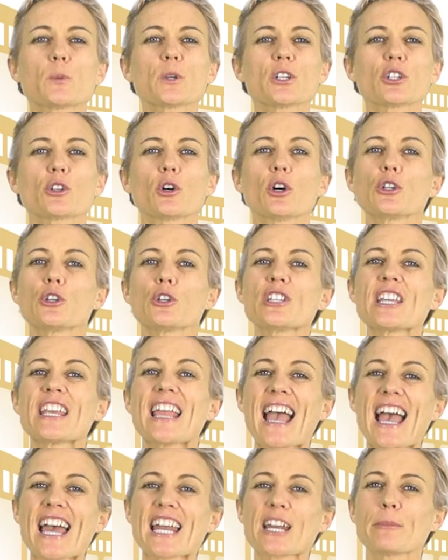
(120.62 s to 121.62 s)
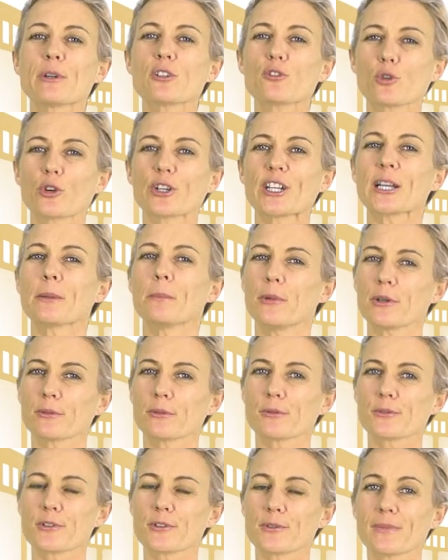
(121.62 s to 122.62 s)
were shot using animatronic
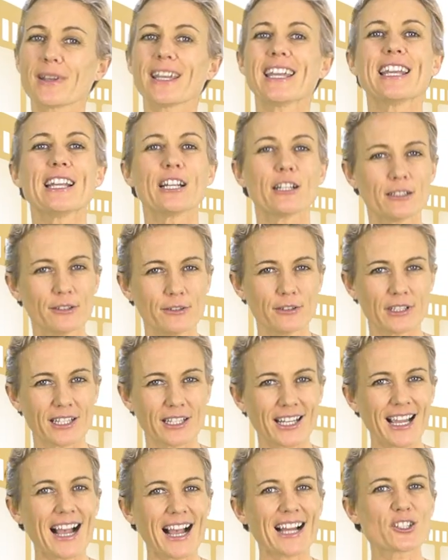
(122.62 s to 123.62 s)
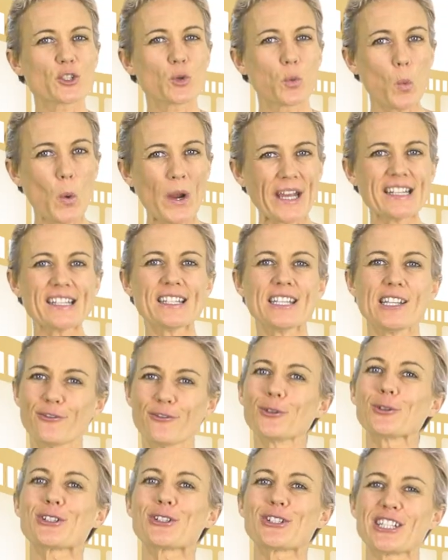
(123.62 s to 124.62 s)
models, including a
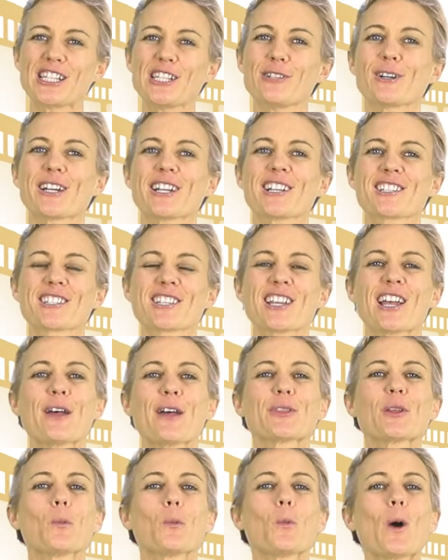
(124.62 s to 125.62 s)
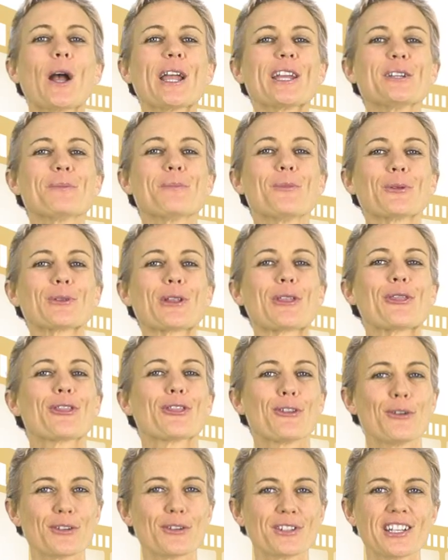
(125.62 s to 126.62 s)
20-foot T-Rex that weighed more than
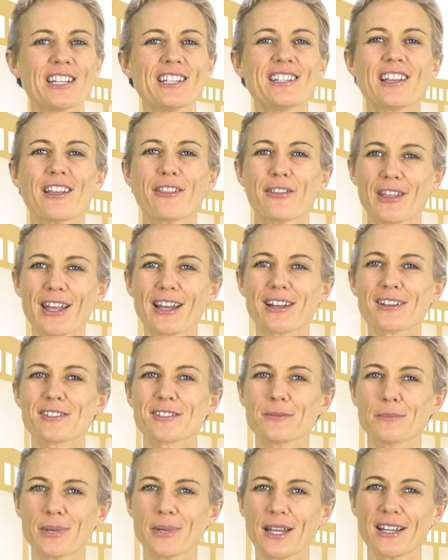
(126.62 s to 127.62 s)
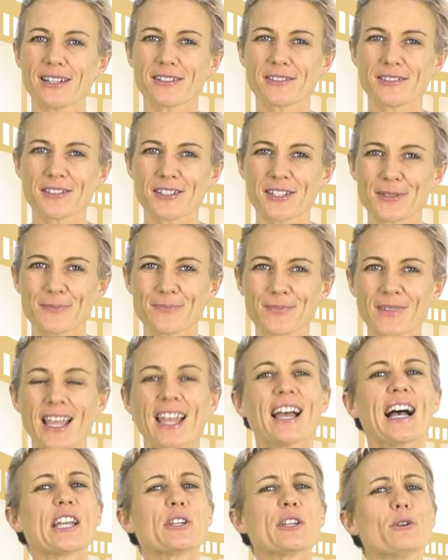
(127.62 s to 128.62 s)
13,000 pounds.
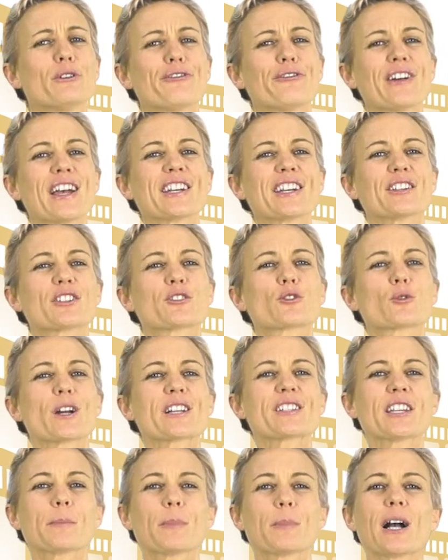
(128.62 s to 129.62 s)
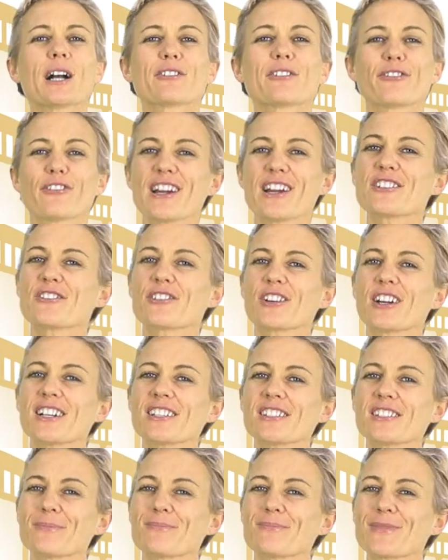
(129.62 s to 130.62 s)
Are you a fan of the Jurassic Park
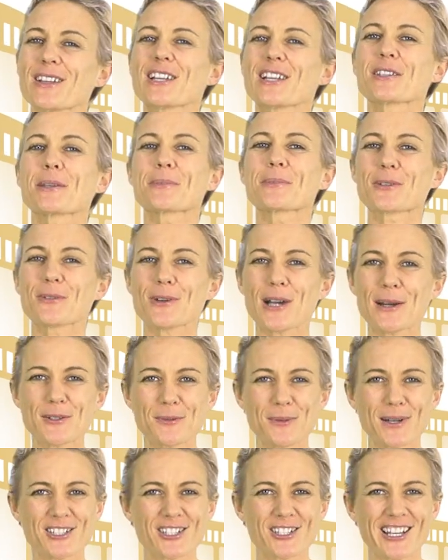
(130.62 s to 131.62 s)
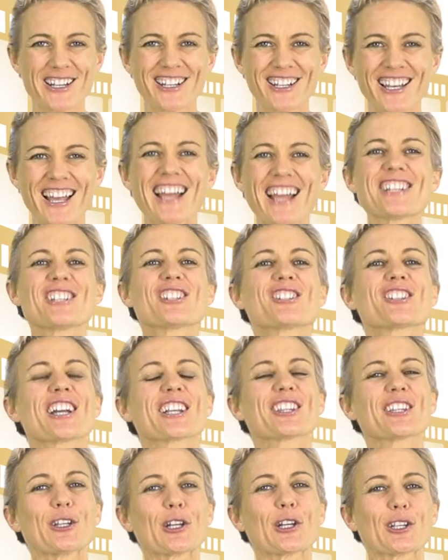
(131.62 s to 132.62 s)
franchise? Subscribe to our channel and
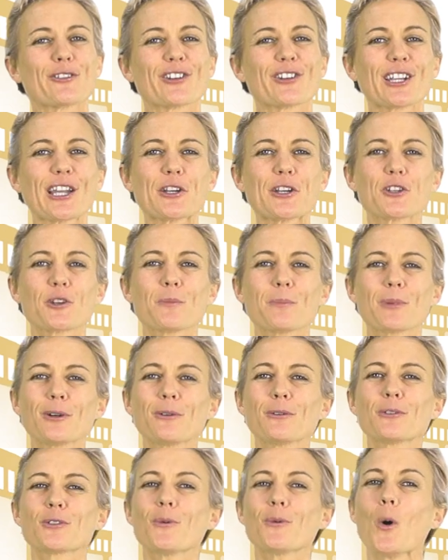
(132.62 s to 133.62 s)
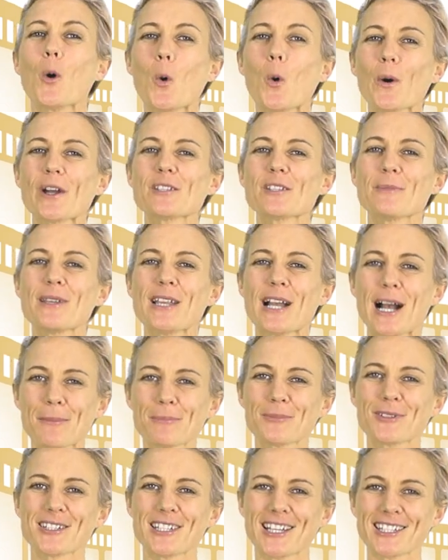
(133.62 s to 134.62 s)
check the notification bell to always be
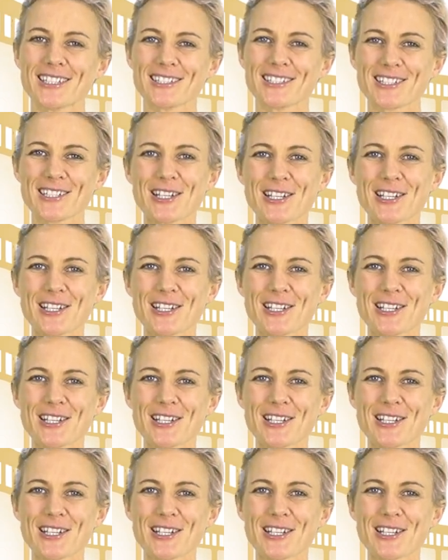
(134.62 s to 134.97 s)
up to date